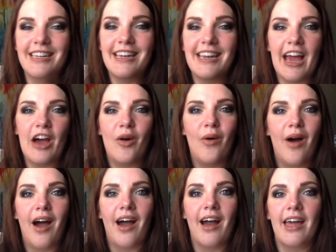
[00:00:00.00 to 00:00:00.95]

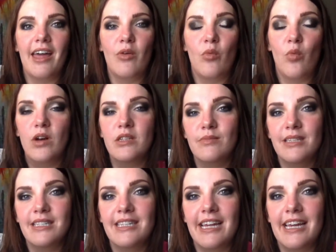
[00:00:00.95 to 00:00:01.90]
Now, I was
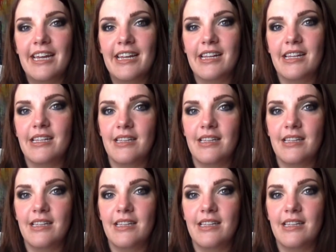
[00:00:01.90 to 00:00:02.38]
mistaken